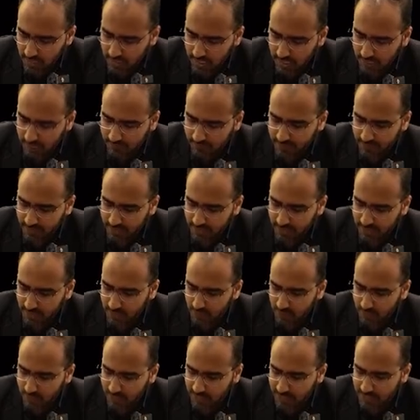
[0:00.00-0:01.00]
After
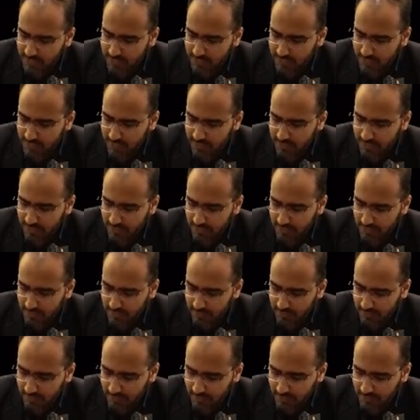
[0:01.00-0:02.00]
intubation,
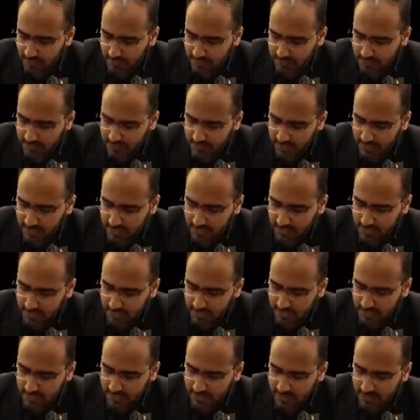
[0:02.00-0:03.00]
you are
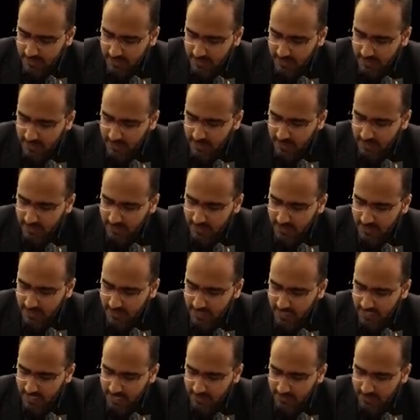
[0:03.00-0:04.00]
seeing a
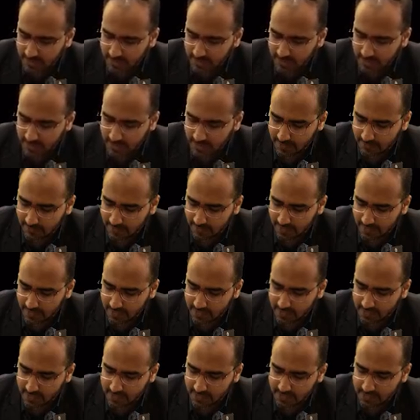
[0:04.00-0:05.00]
normal capnograph
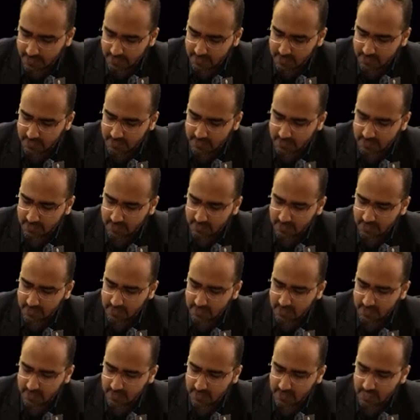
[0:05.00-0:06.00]
like
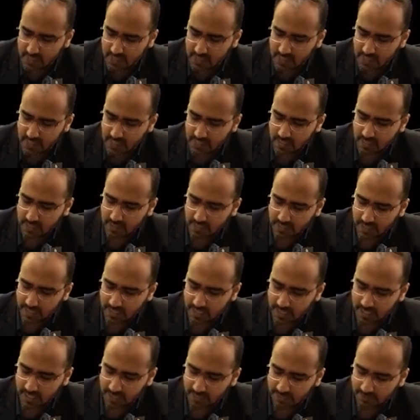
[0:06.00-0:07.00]
this.
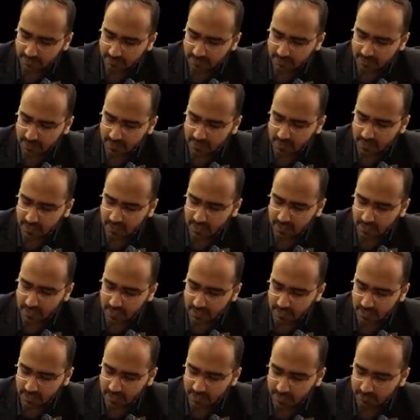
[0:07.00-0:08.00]
Then
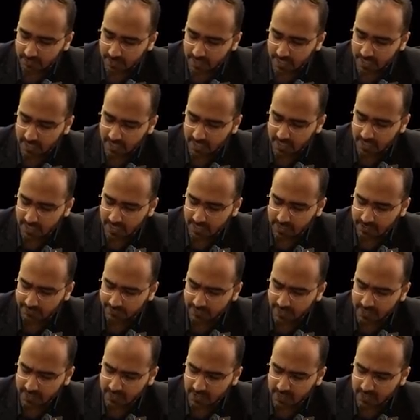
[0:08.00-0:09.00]
after, in the maintenance
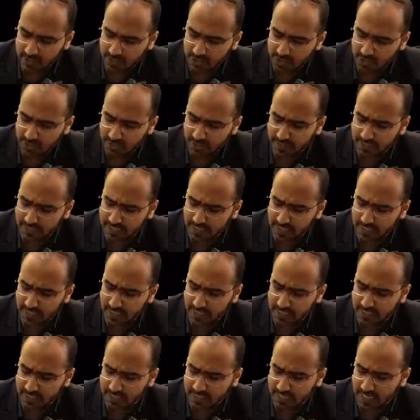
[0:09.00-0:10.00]
phase also, you were
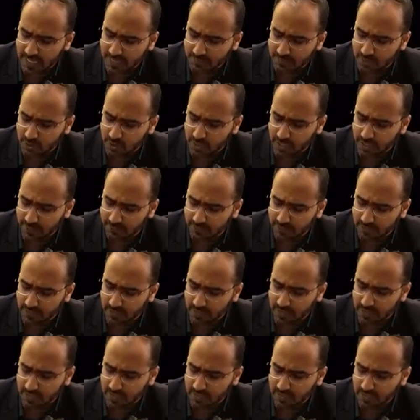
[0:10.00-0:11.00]
seeing this capnograph
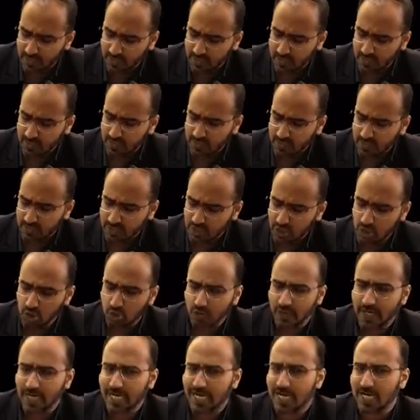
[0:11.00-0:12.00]
only.
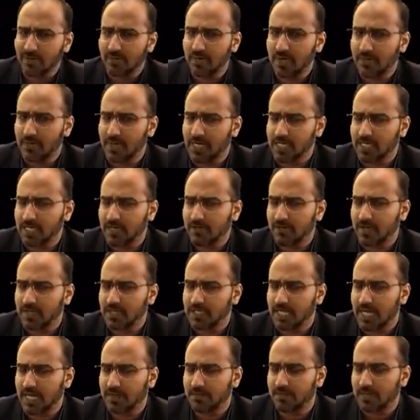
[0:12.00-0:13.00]
You were happy, patient
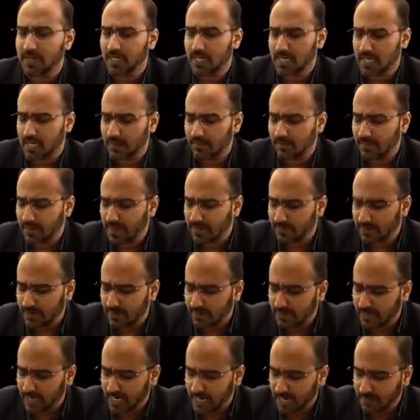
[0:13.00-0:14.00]
was happy,
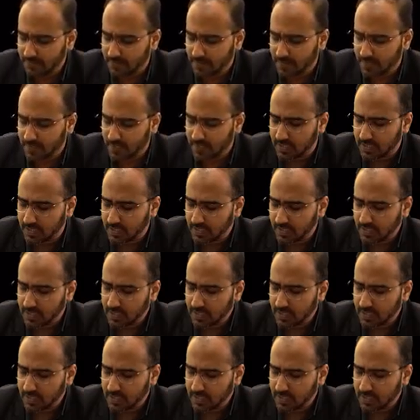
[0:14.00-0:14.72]
everyone were happy.